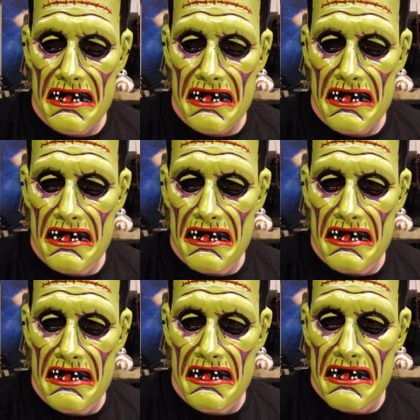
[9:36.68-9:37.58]
And
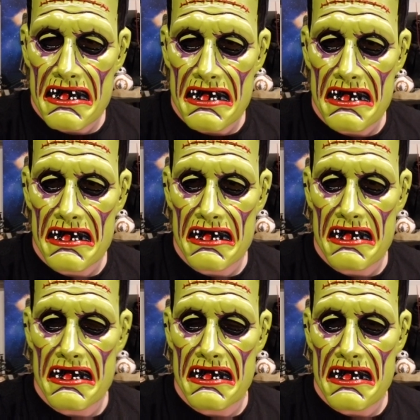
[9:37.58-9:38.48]
here we are,
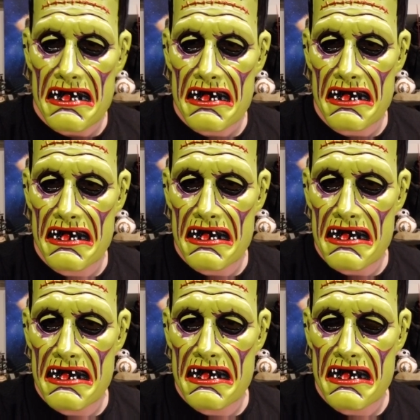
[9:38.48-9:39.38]
the last of
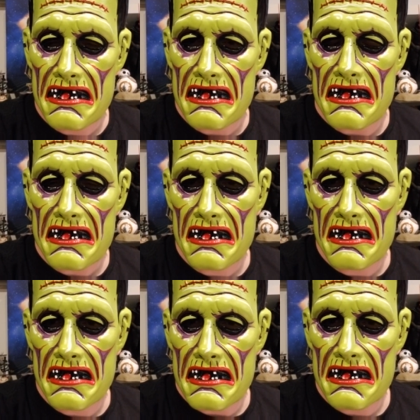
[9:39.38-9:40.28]
the
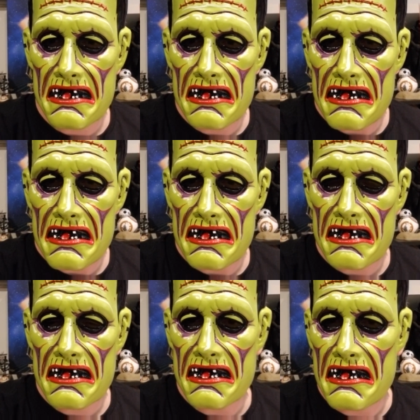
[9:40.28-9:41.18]
retro
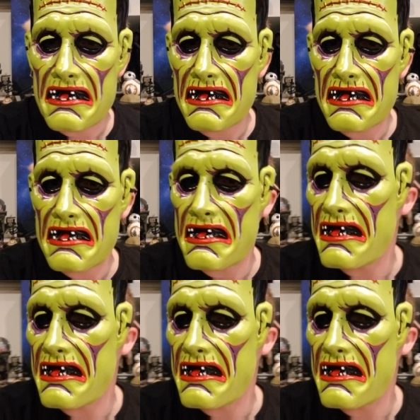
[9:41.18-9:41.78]
masks. So here is the